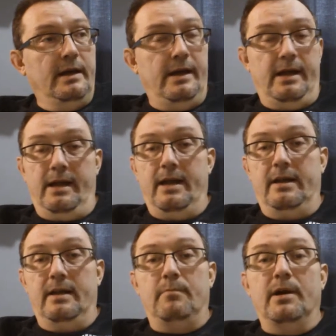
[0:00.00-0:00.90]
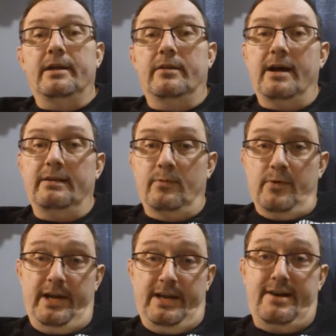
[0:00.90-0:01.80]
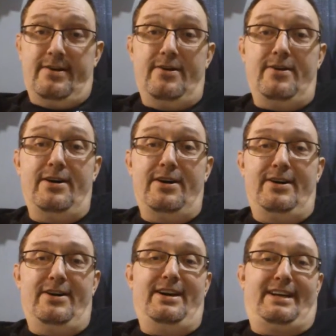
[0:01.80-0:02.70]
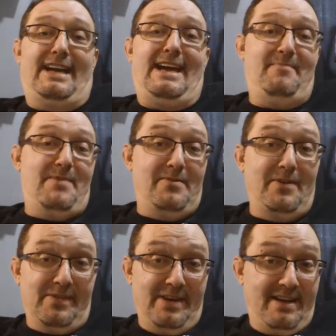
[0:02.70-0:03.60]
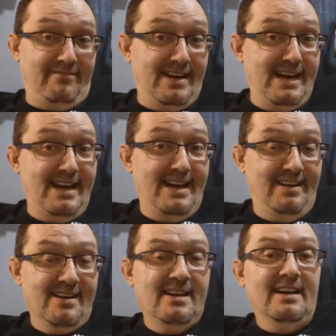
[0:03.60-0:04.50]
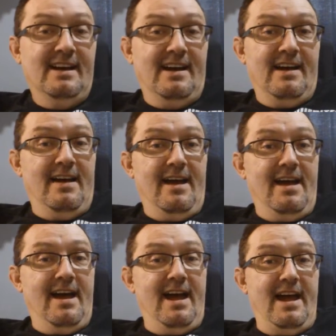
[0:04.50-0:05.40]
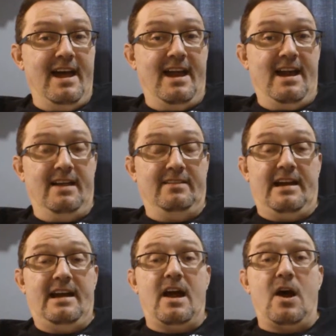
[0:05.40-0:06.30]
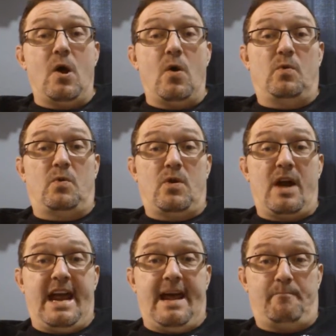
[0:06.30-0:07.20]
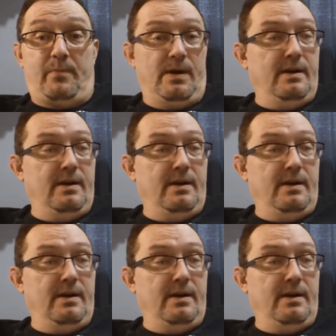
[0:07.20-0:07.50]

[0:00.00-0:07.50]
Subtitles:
and the brake lights went, came on that van, and I was like, oh, crap.